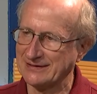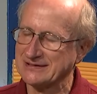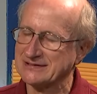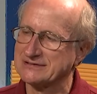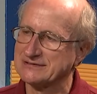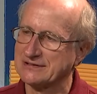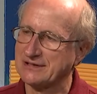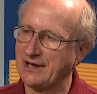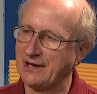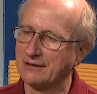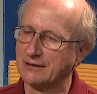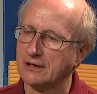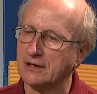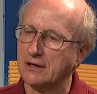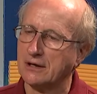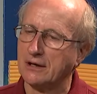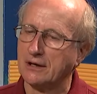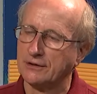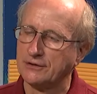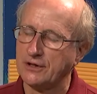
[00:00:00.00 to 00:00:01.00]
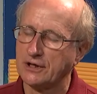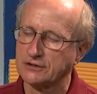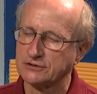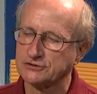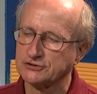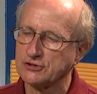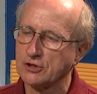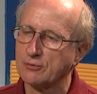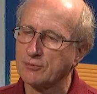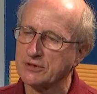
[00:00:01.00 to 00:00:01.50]
Is that there's
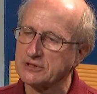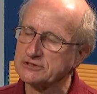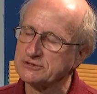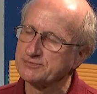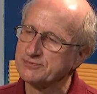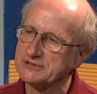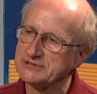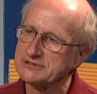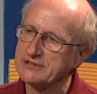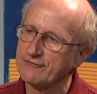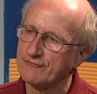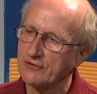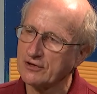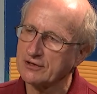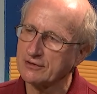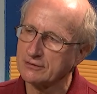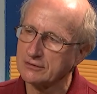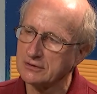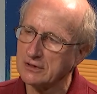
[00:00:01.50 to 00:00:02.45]
so much specific